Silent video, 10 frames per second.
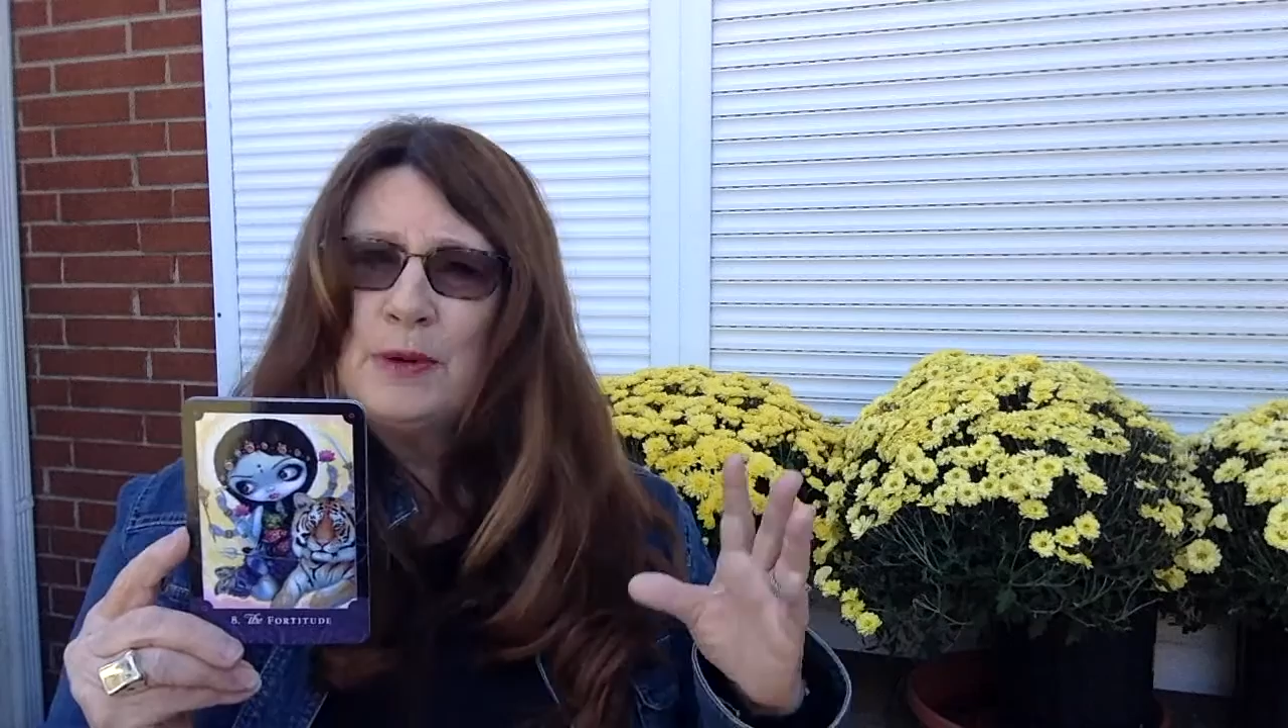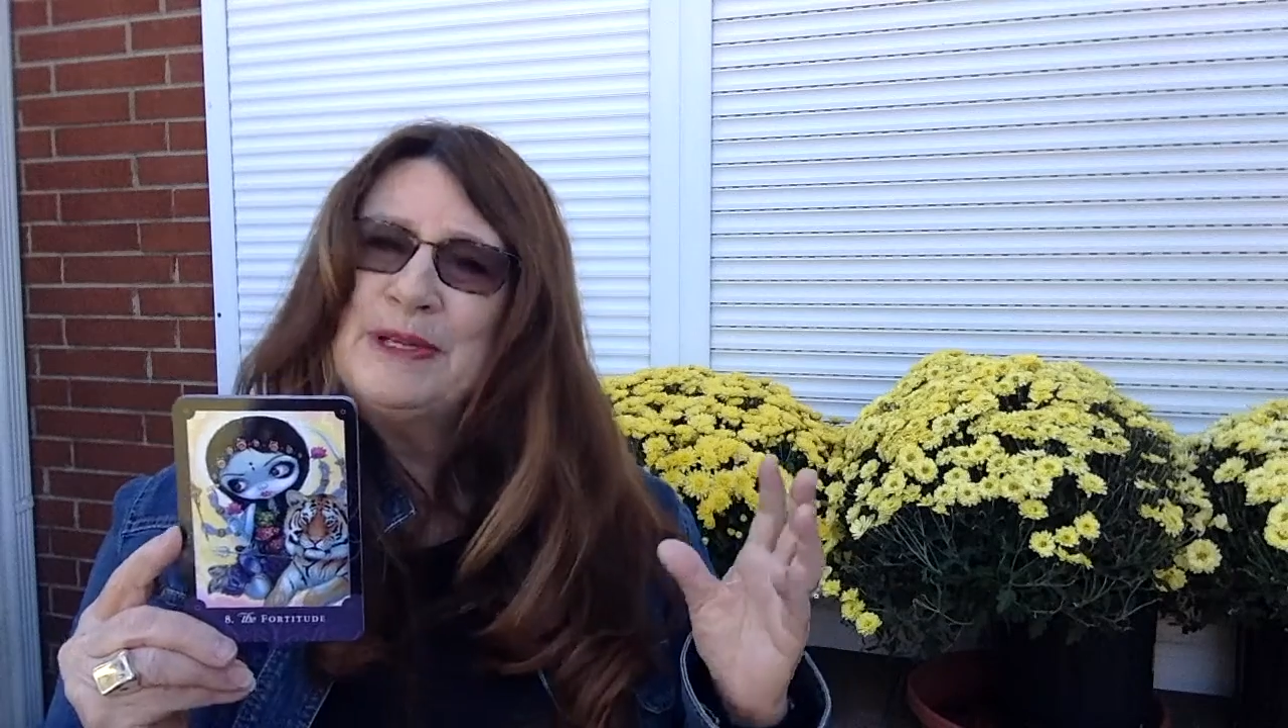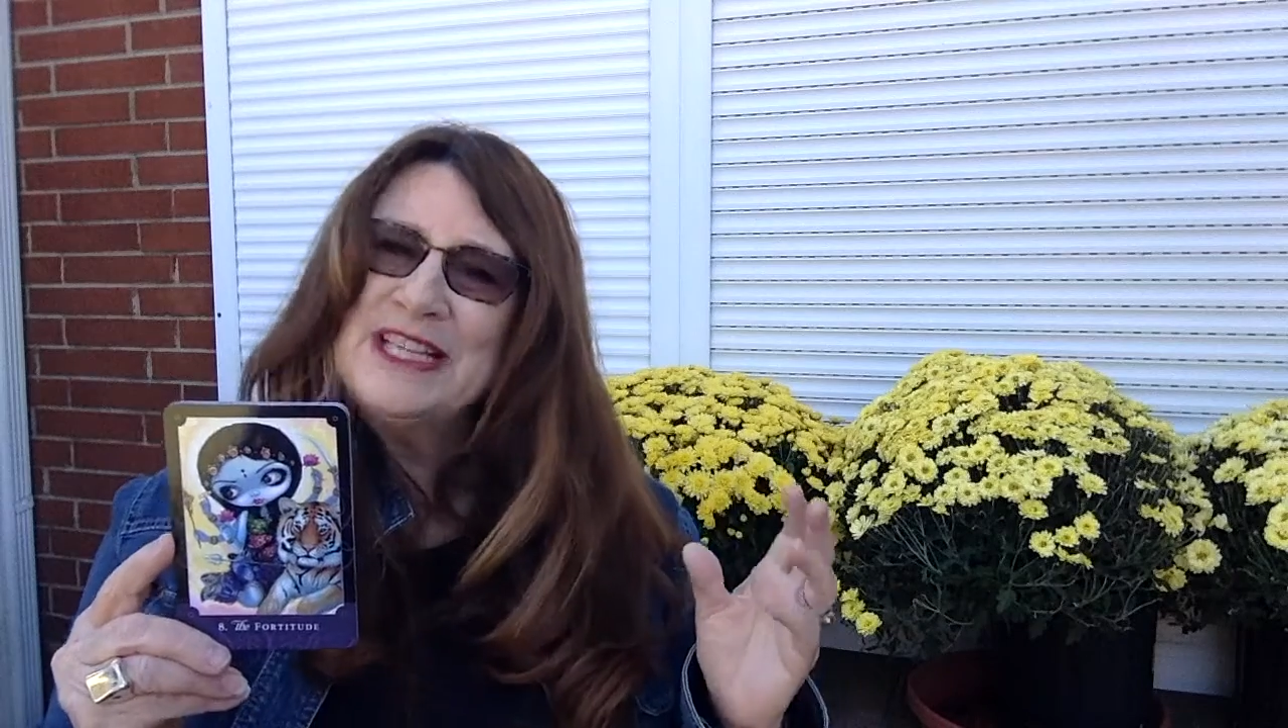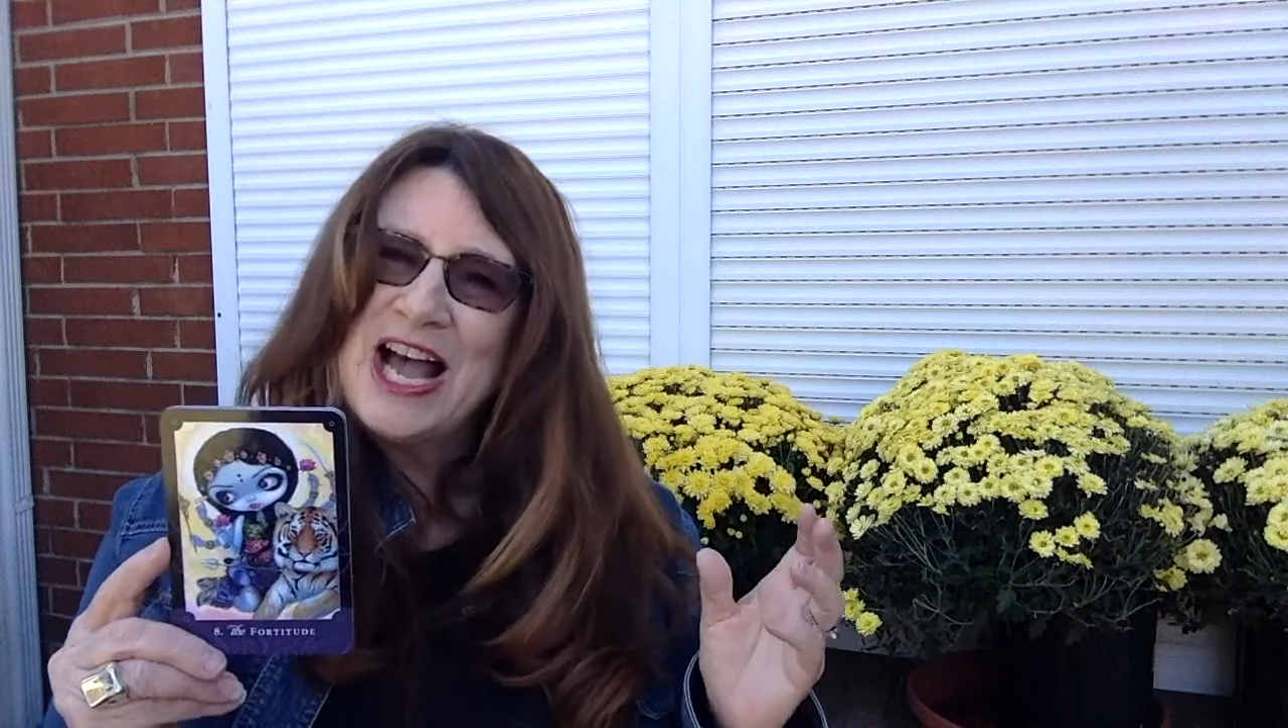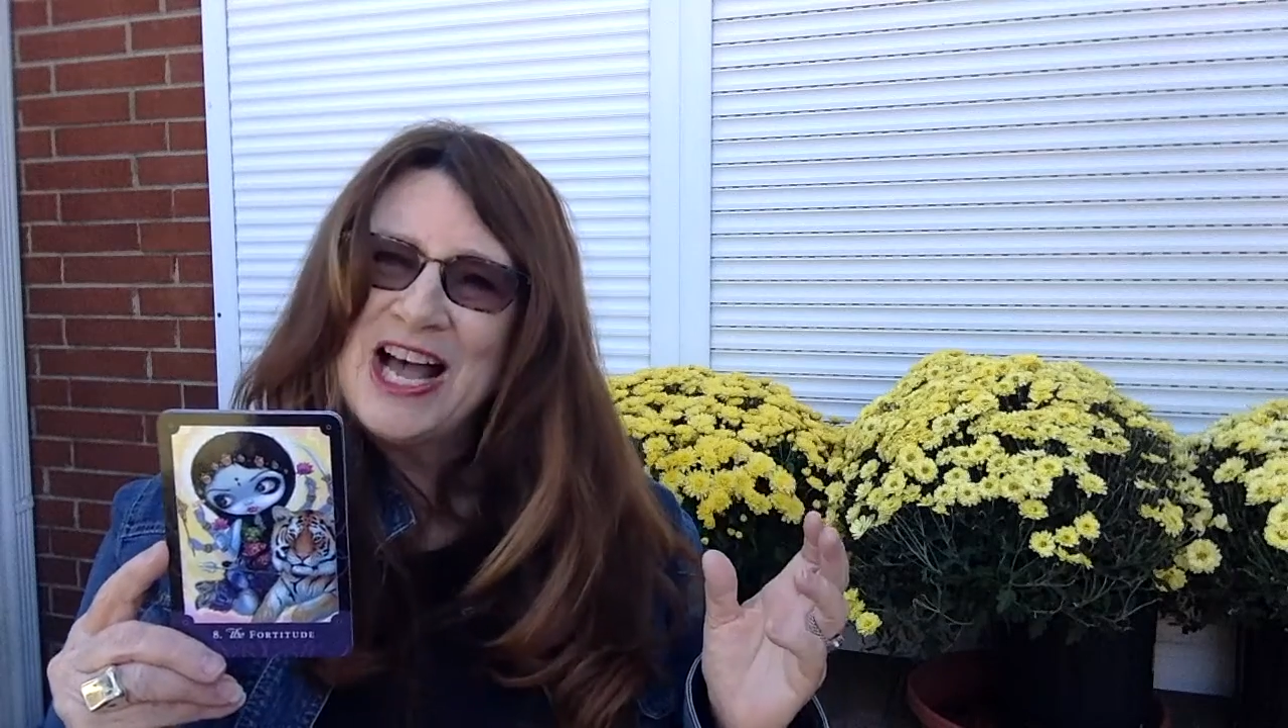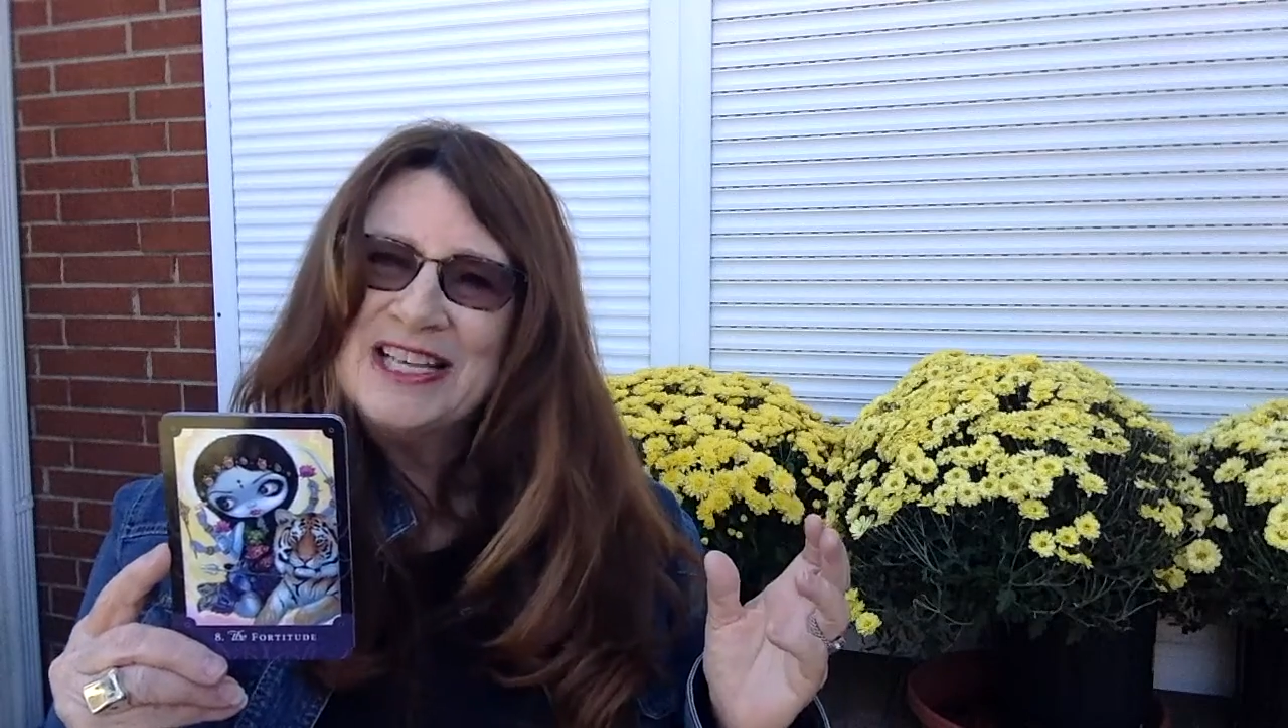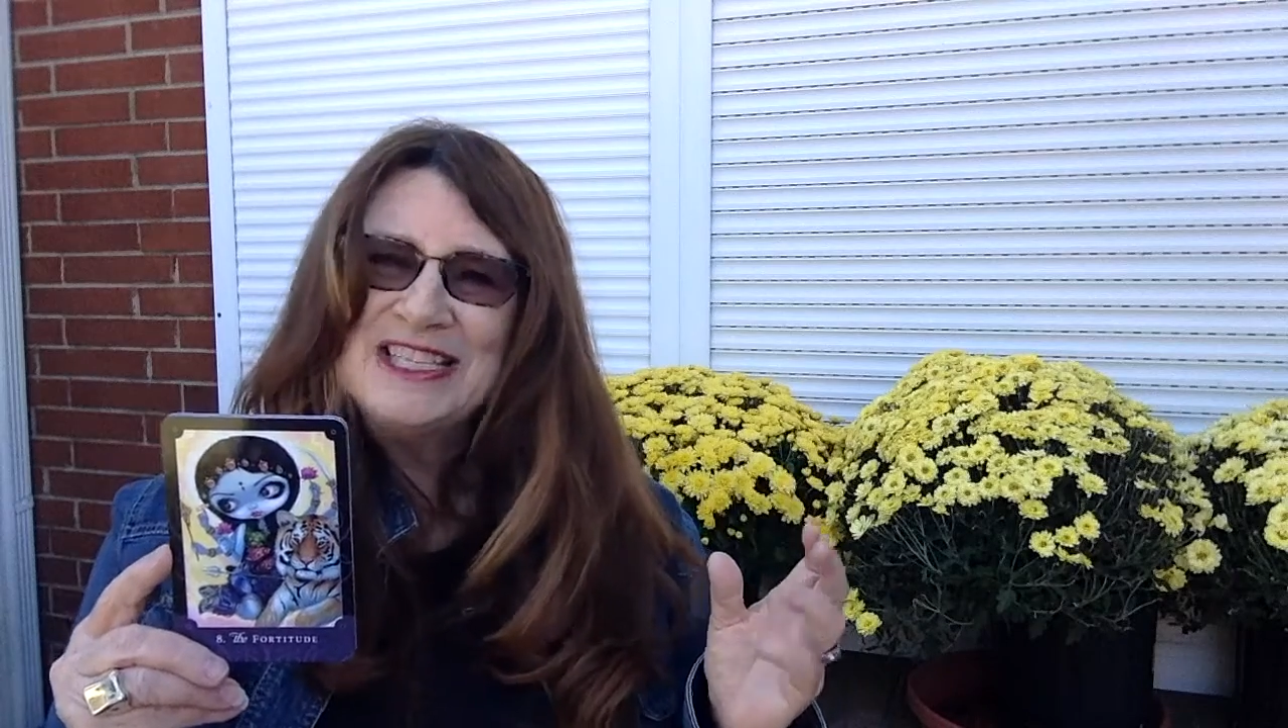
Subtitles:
baton,